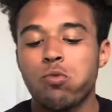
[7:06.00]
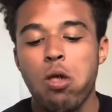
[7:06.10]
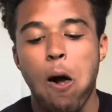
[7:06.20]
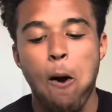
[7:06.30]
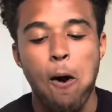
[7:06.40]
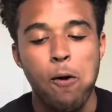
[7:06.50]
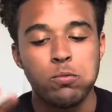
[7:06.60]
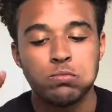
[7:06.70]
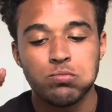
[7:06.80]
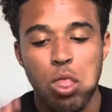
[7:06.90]
All right,
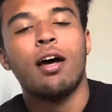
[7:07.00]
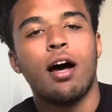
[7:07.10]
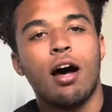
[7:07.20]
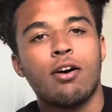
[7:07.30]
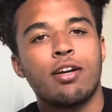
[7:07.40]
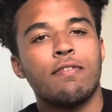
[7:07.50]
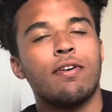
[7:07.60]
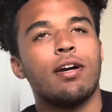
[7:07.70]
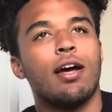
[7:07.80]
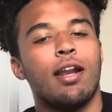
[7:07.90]
I'll give
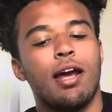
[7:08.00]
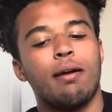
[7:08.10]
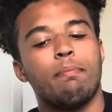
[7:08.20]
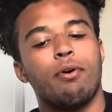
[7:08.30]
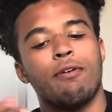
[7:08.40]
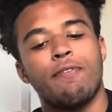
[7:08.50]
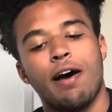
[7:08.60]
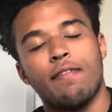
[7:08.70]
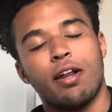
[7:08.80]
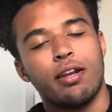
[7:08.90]
it an 8.5
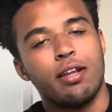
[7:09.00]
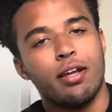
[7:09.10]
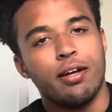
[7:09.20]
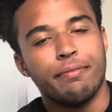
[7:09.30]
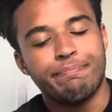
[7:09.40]
out of 10.